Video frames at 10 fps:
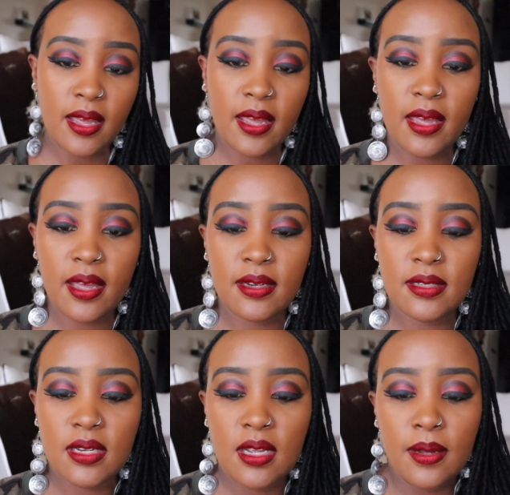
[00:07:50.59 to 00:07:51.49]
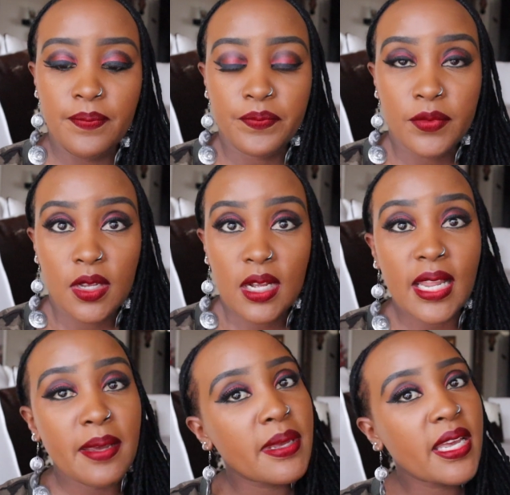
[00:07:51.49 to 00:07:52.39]
and
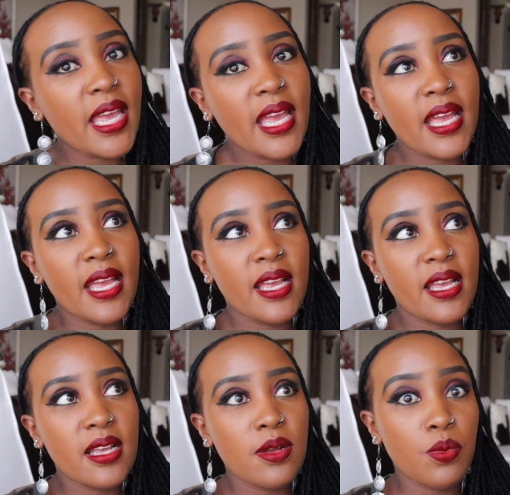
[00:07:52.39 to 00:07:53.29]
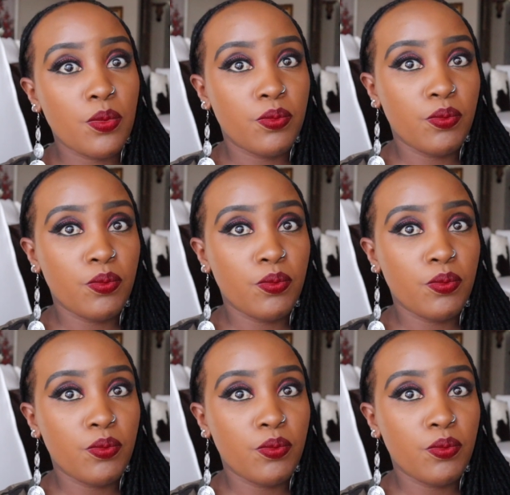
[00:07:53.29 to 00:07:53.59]
climbing a